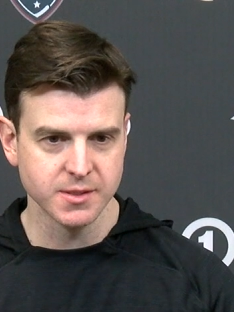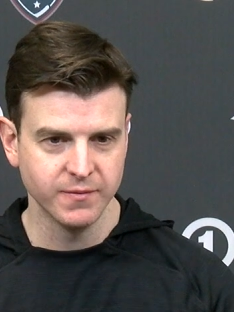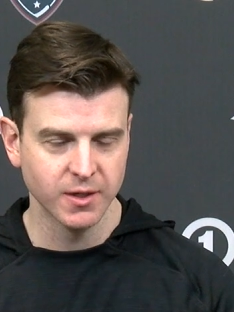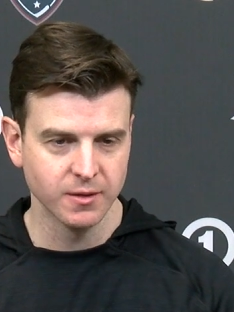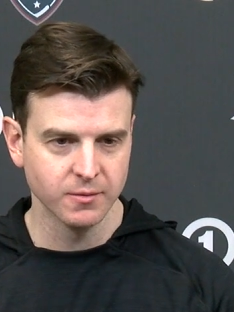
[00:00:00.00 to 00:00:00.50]

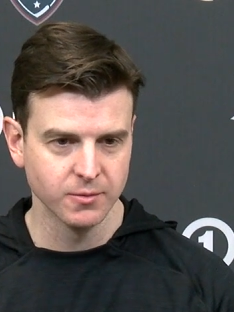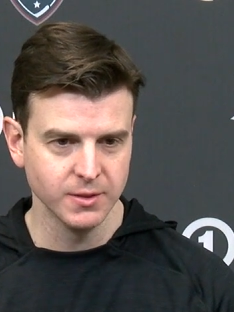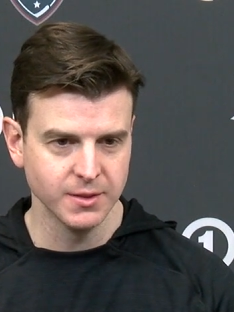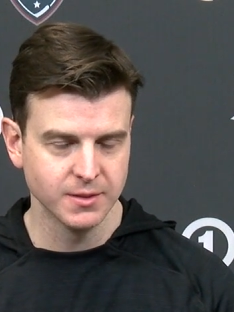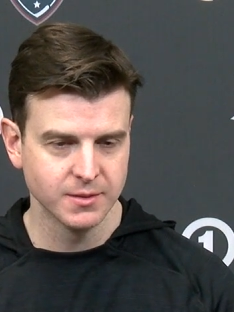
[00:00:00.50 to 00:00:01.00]
they've got a
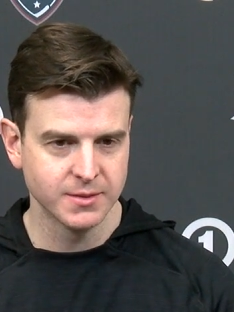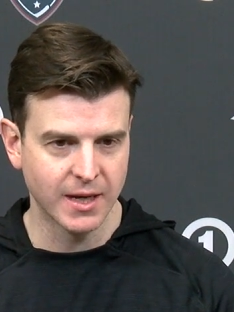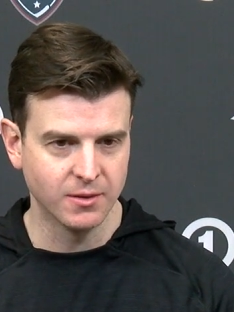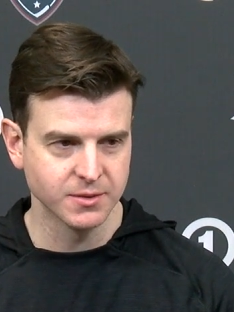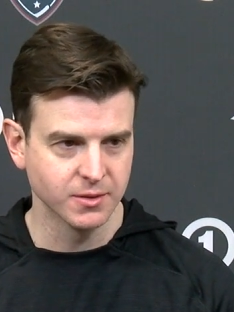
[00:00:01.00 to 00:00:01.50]
really
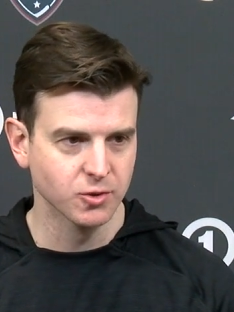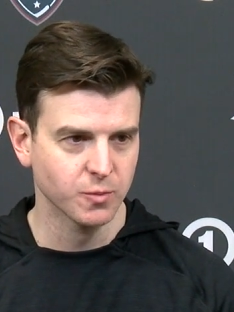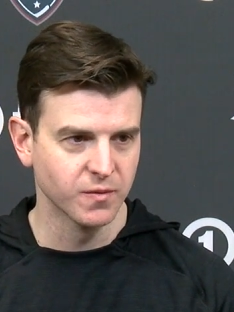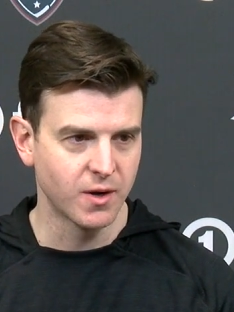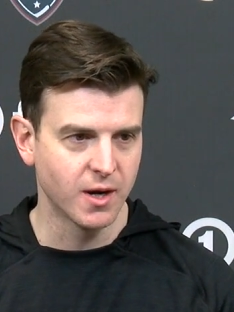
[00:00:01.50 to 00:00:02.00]
talented
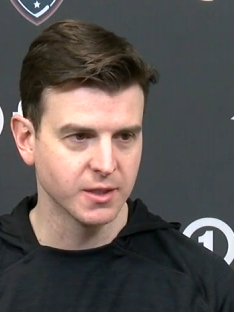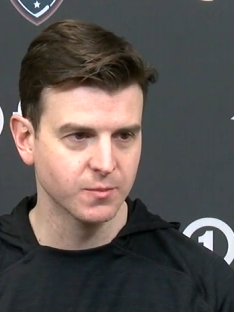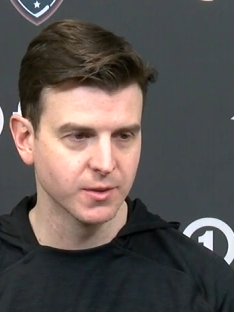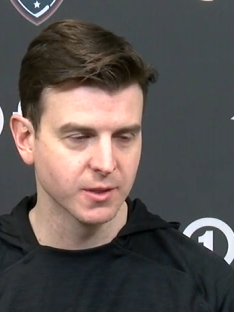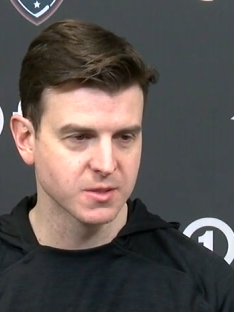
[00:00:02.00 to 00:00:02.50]
group of hockey
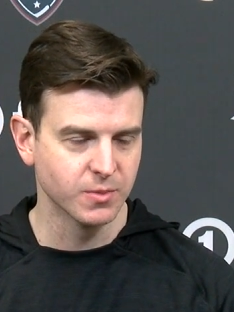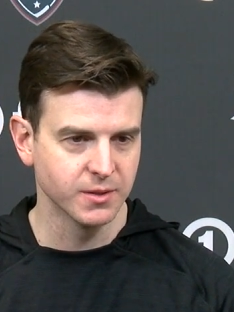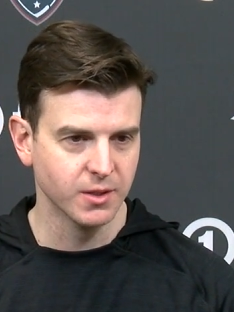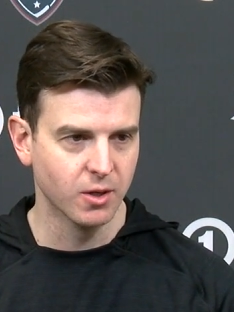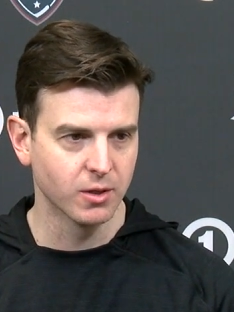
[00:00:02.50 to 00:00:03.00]
players, but
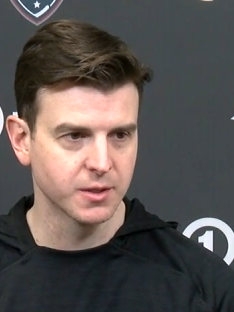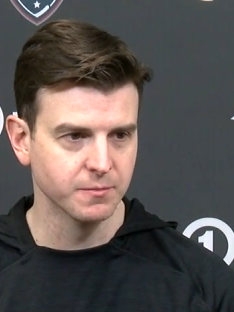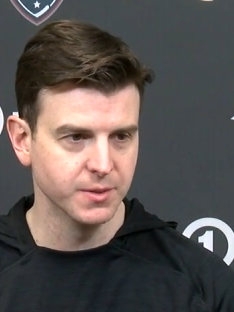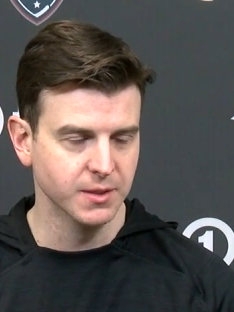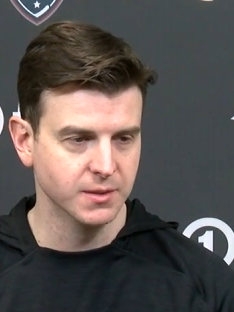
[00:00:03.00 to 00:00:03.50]
they all
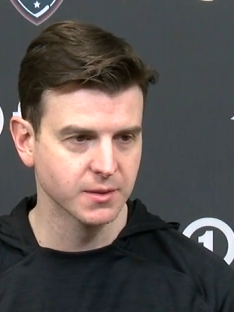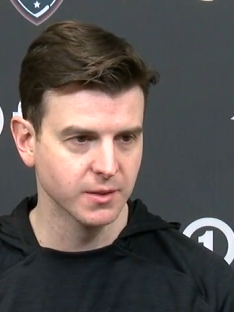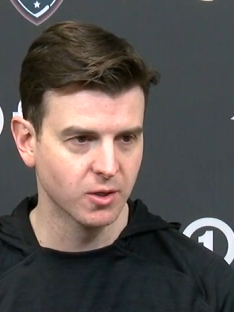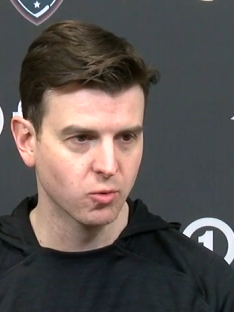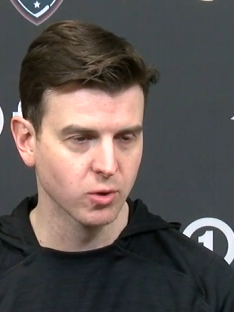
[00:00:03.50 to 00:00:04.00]
compete and
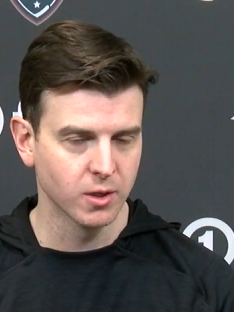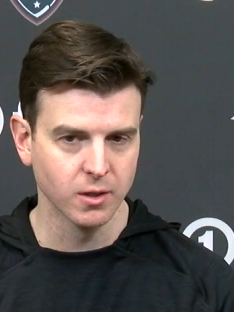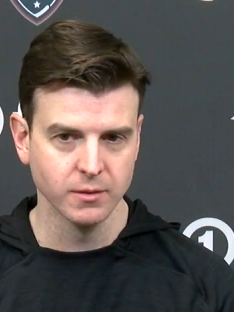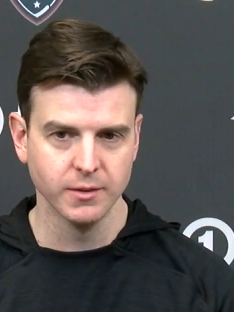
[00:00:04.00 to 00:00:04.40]
they all work hard.